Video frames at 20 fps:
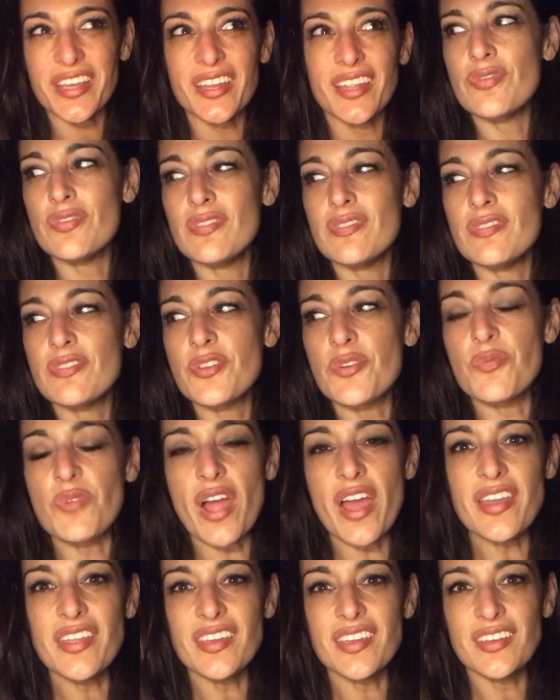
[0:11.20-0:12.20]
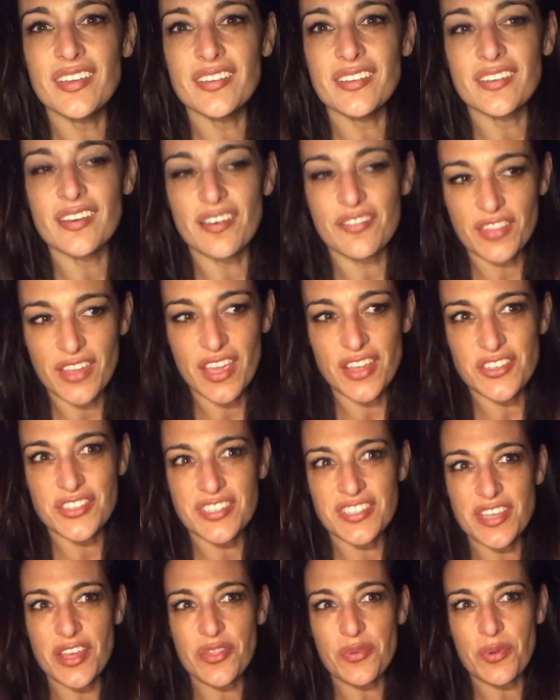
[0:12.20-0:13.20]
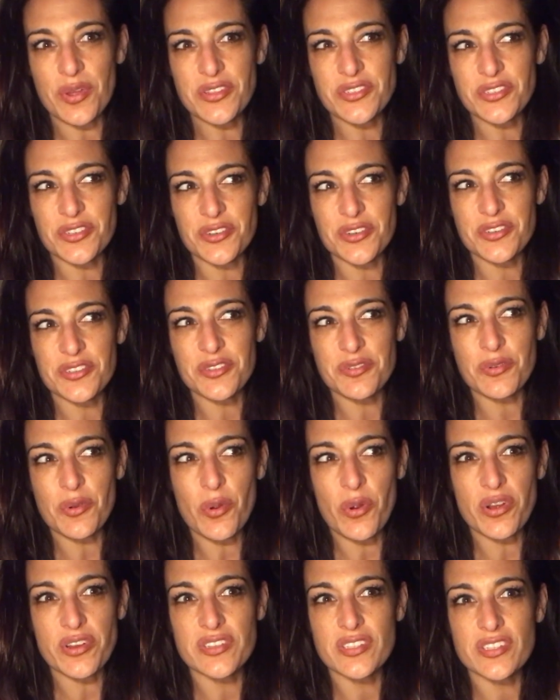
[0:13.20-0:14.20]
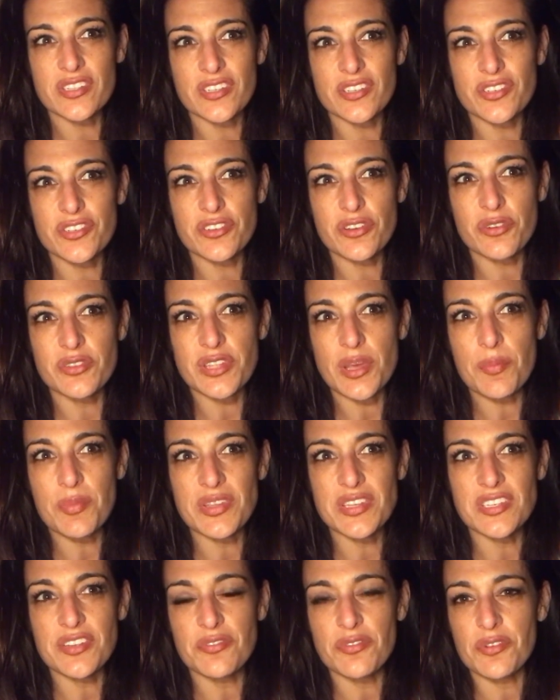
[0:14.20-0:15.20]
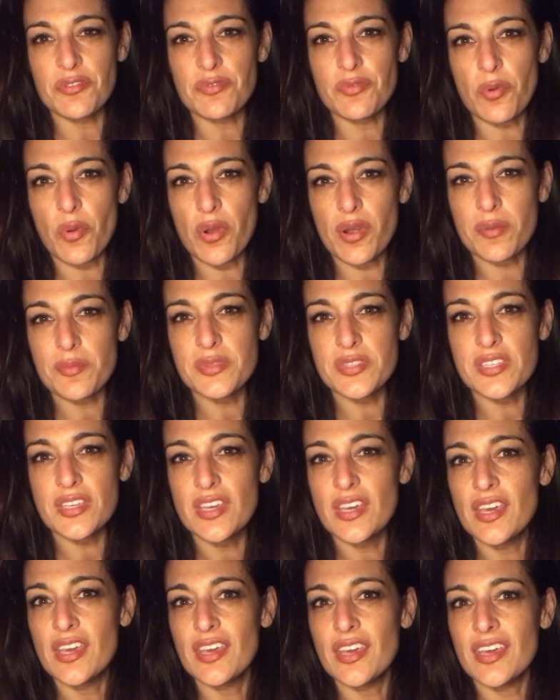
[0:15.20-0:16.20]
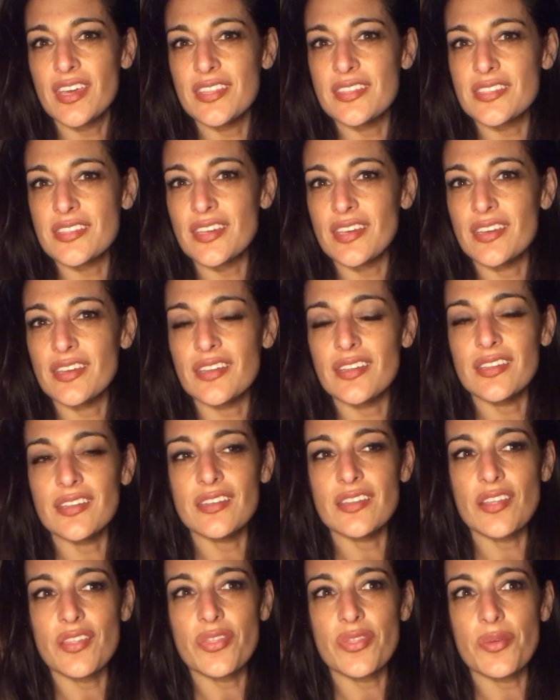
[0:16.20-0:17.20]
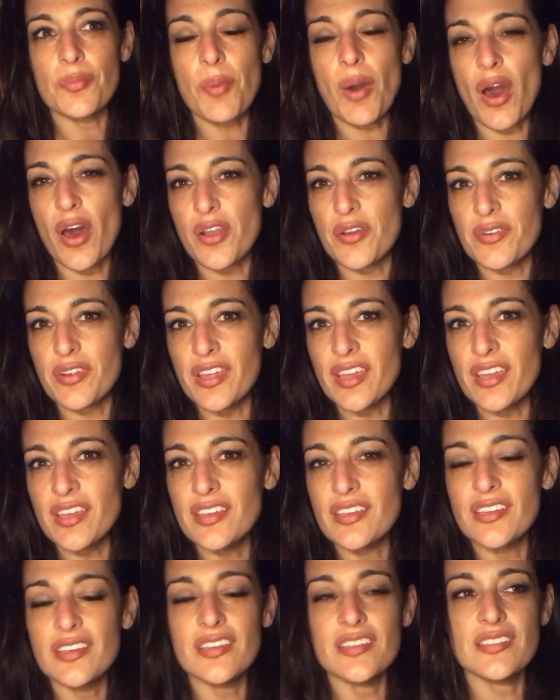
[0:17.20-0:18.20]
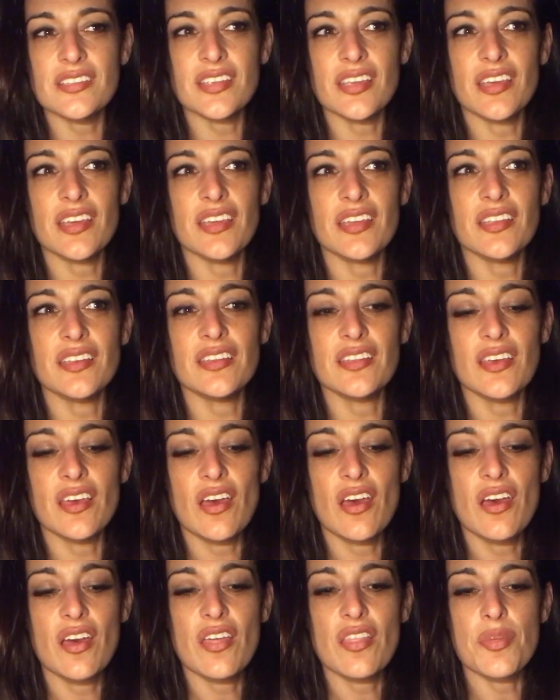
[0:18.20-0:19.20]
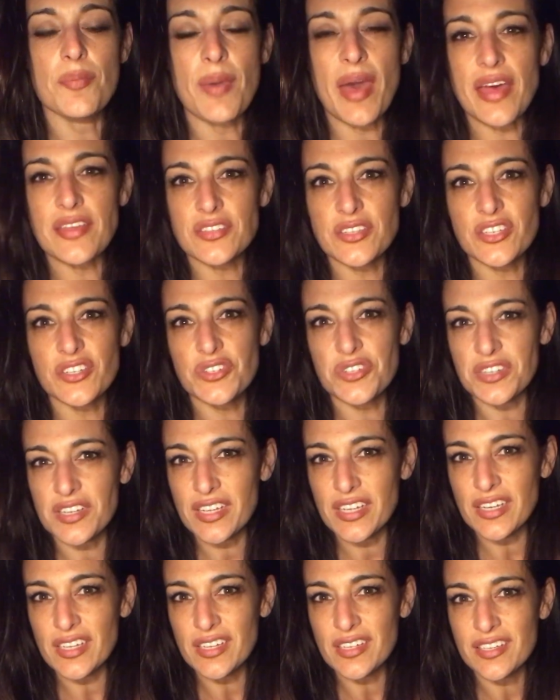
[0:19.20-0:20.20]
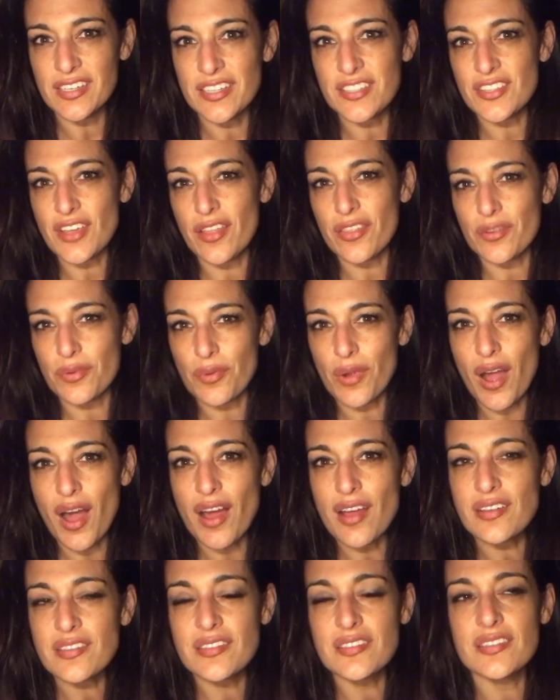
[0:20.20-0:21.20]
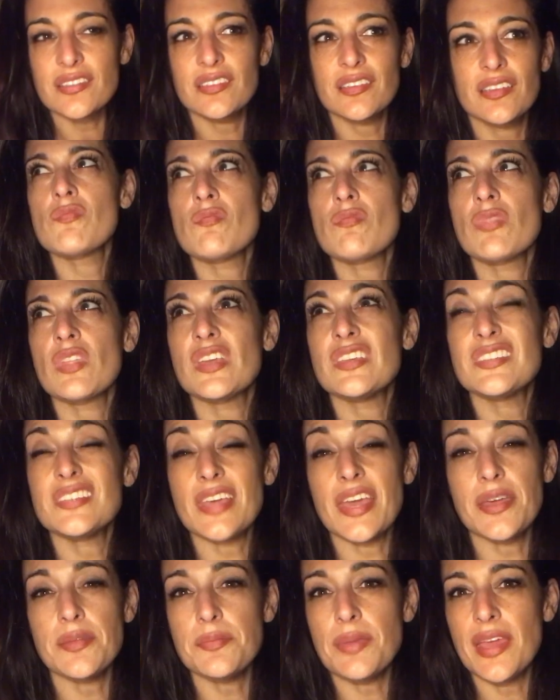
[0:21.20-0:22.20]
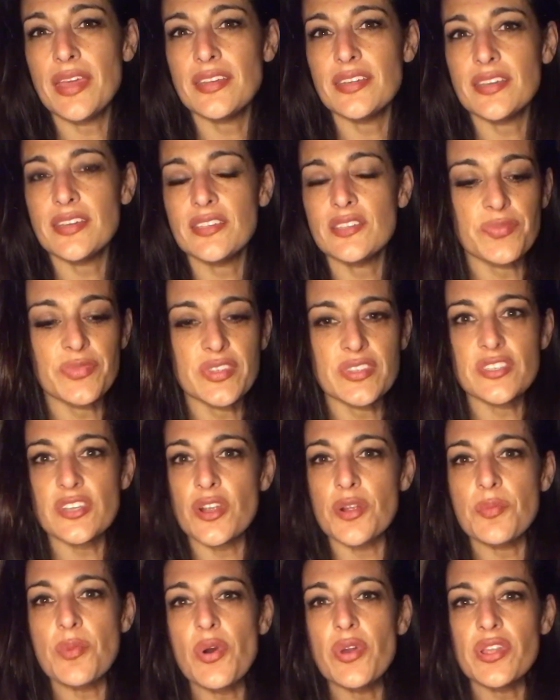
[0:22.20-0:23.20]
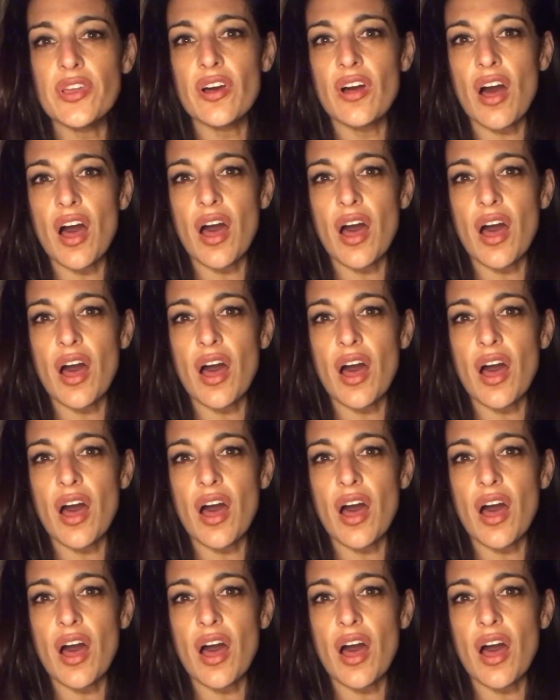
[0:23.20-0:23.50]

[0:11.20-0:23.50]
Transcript: it. The writing of the ancient Southwesterners, of course, shows up in different forms. It's in the pottery, it's in the basketry, it's on the rocks, sand painting, ceremonial